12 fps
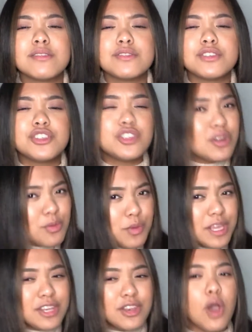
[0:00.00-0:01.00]
Shouldn't
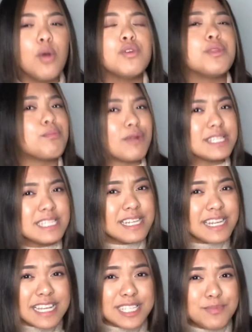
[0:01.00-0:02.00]
we know who the
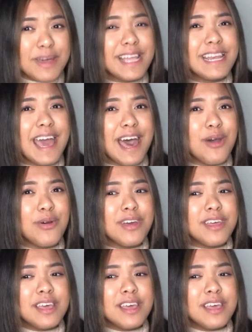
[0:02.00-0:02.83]
president is by now?